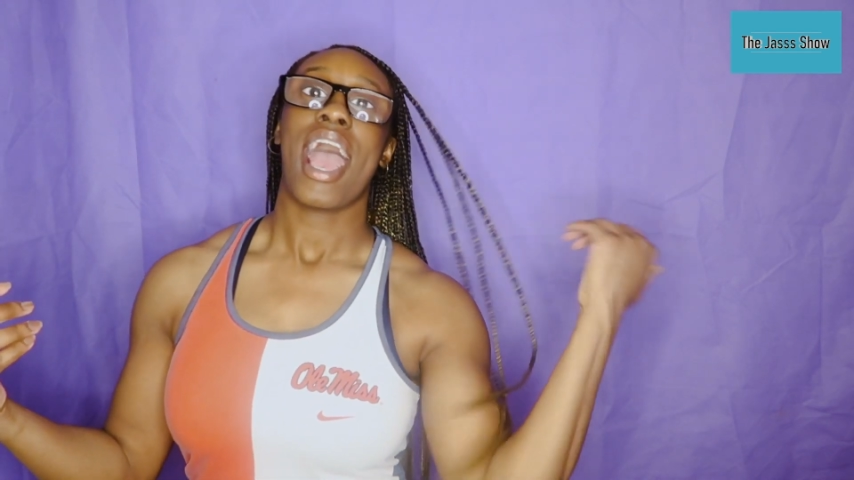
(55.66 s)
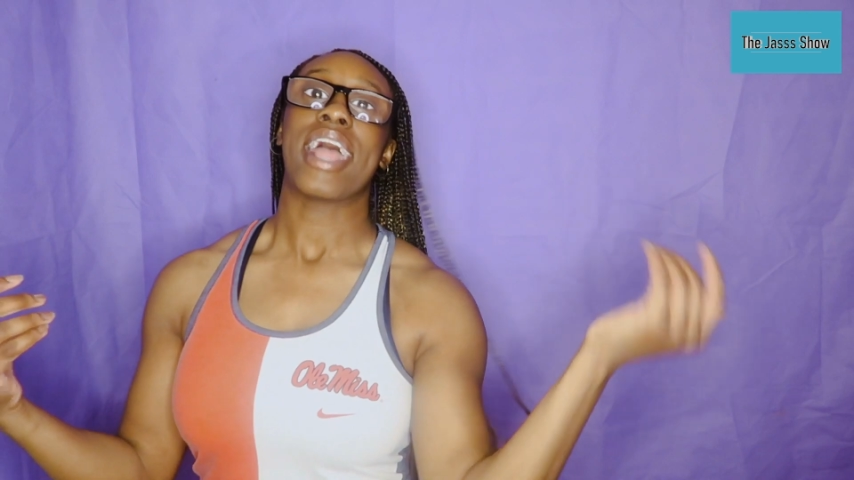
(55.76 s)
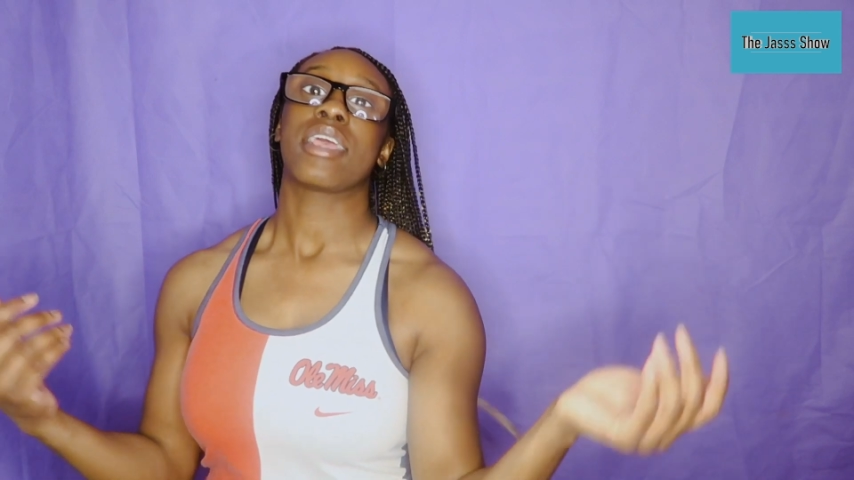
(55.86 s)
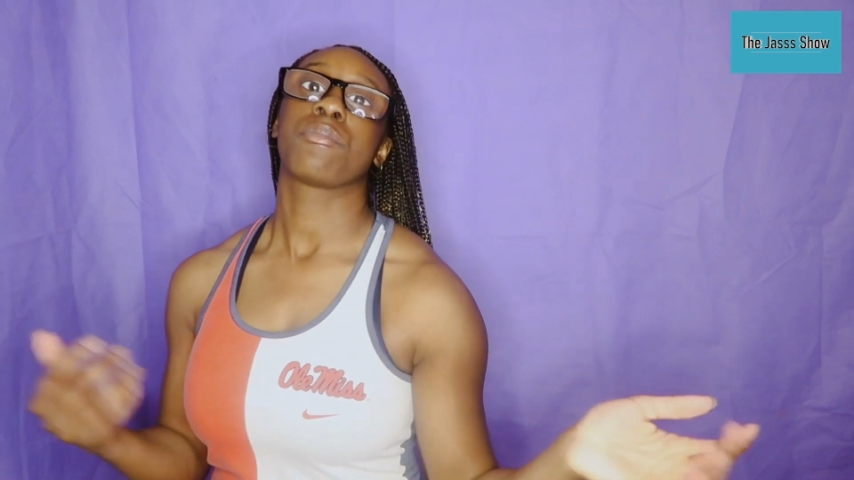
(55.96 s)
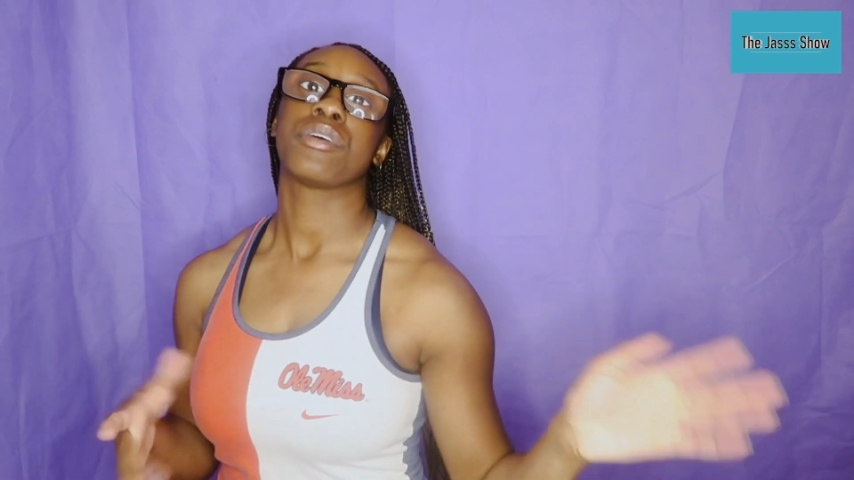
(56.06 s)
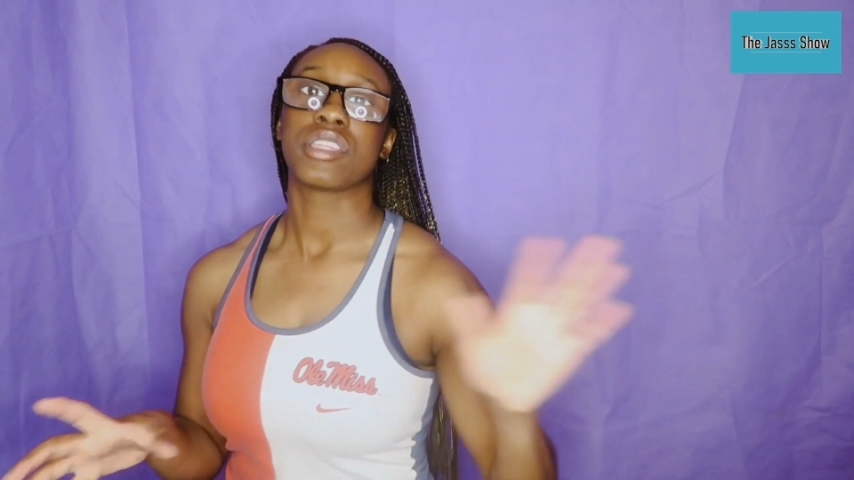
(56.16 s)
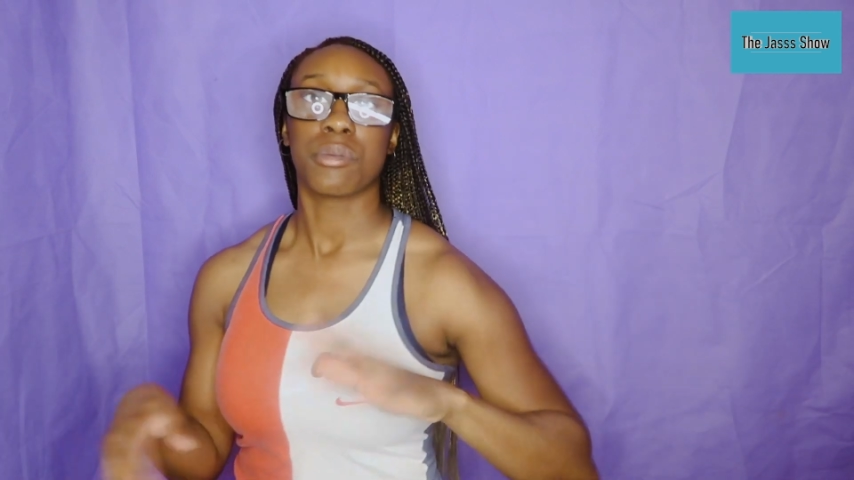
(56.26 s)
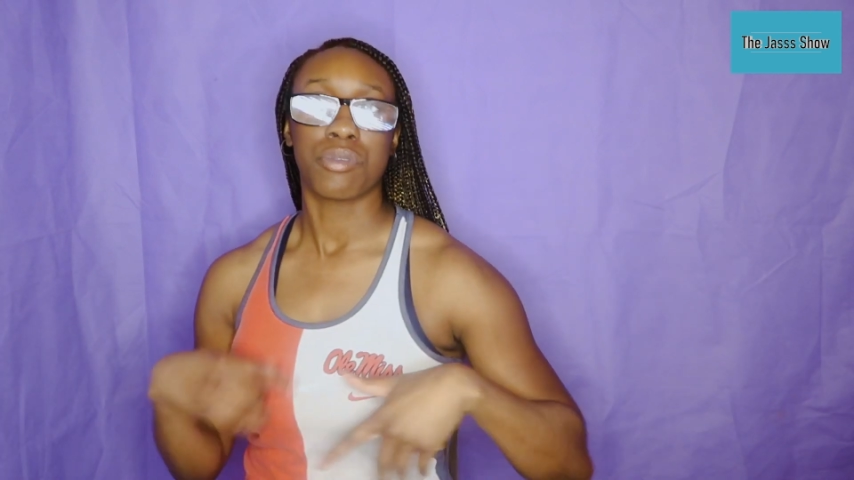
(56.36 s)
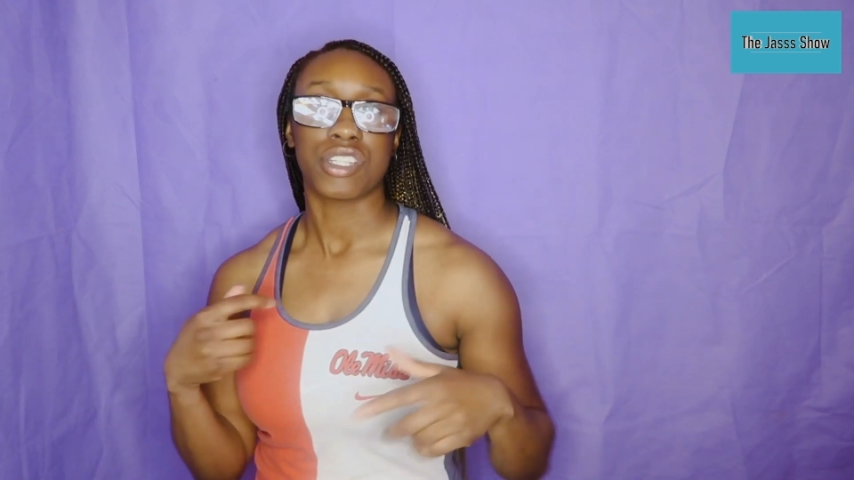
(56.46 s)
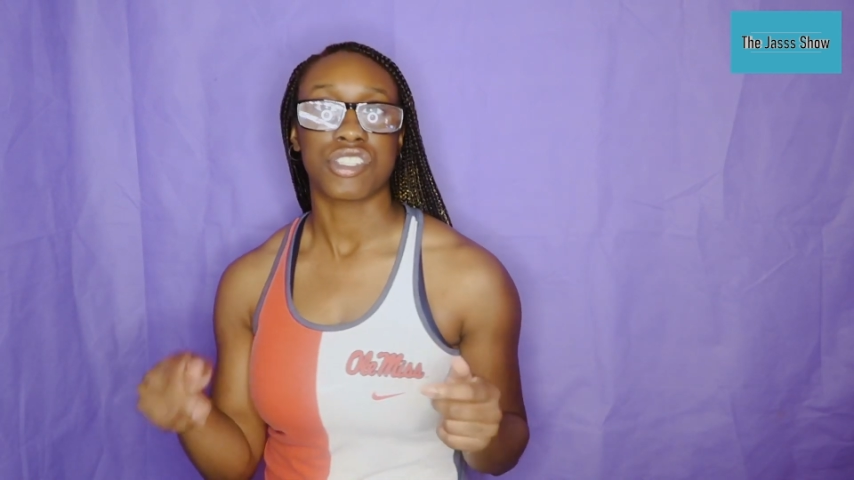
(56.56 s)
I didn't put
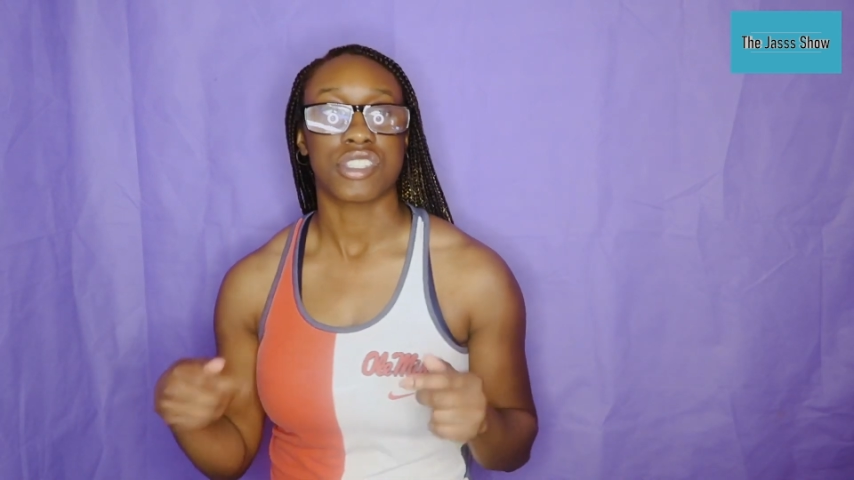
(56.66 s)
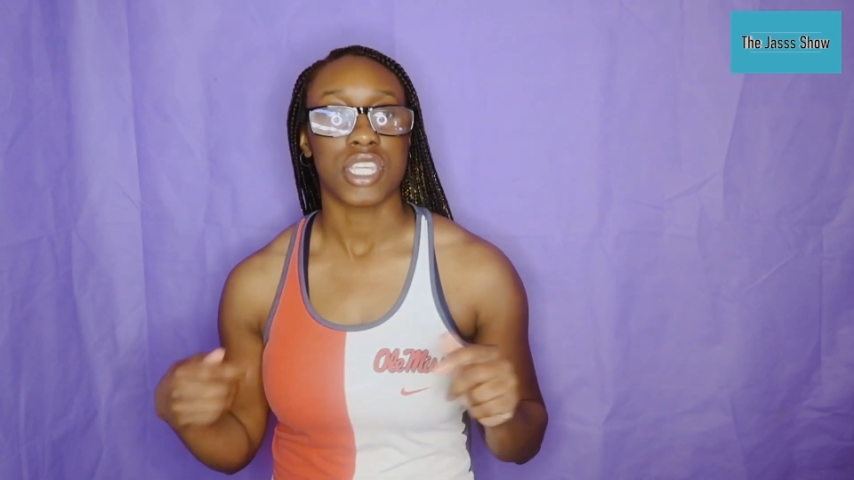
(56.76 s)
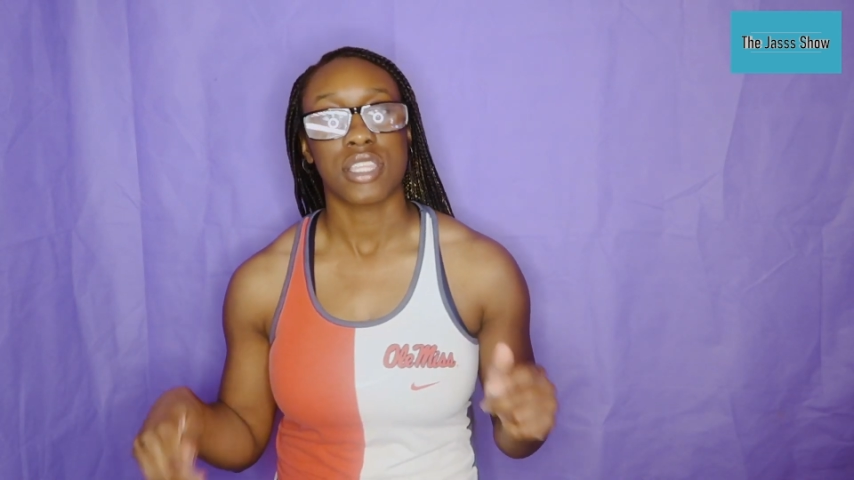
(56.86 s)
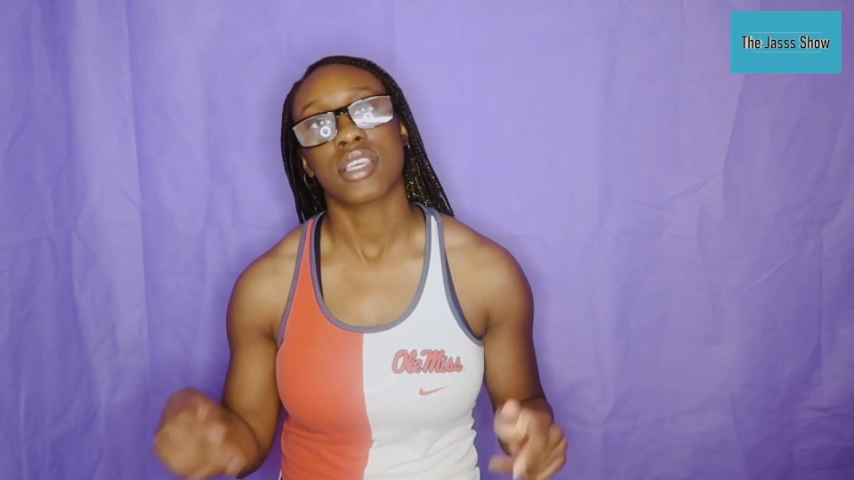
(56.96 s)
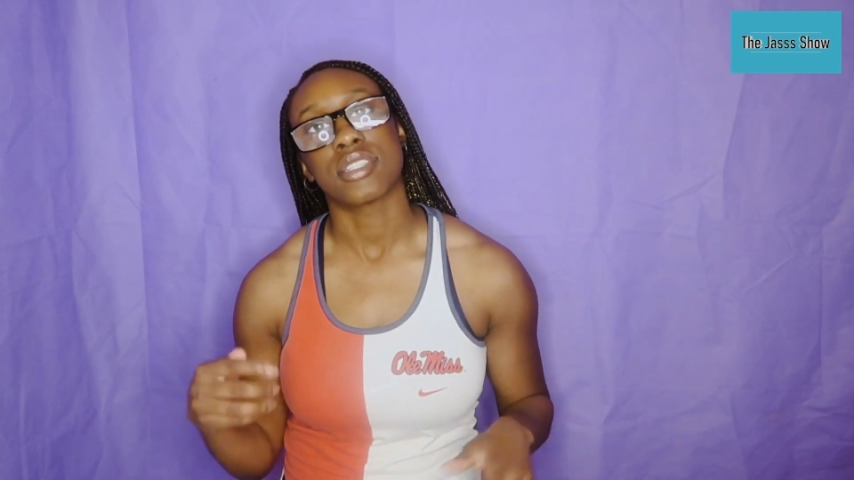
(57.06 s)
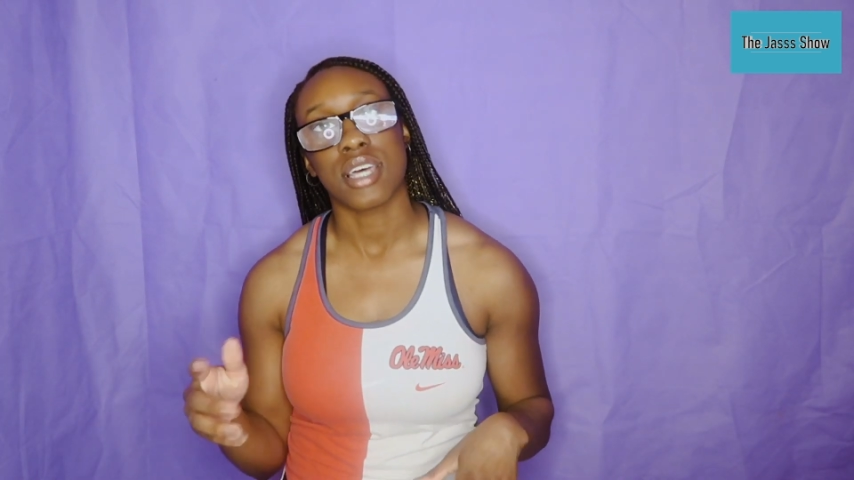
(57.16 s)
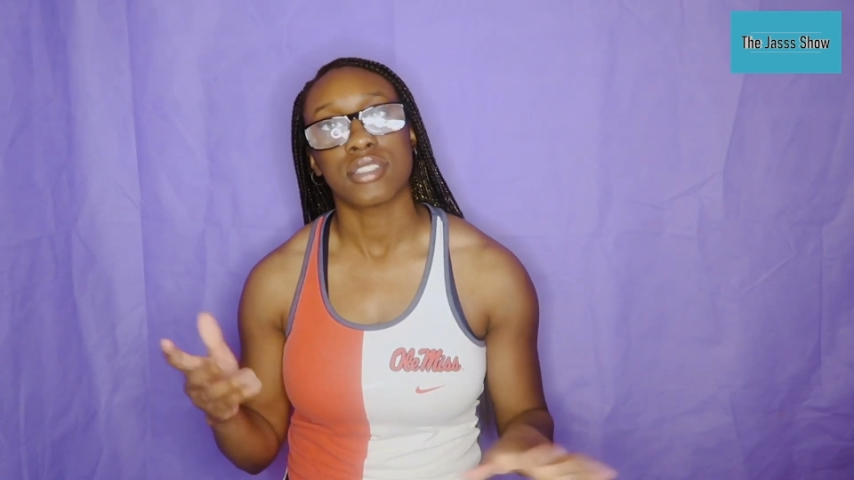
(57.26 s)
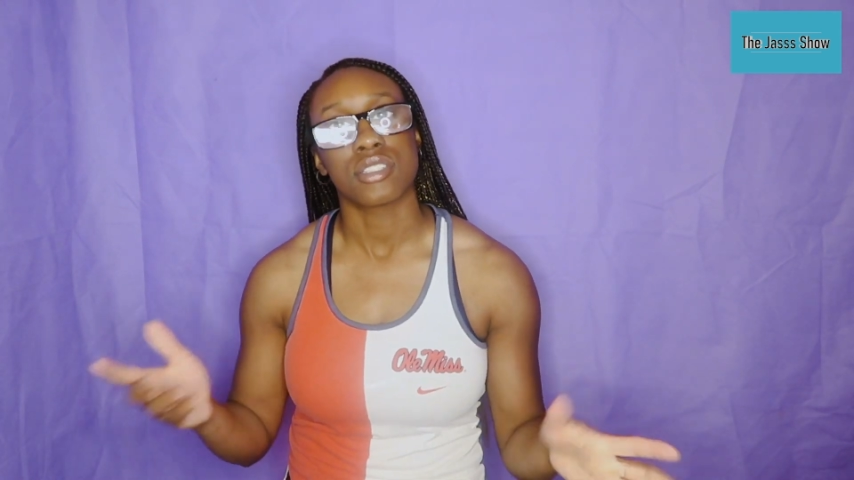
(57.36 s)
the brushing teeth because I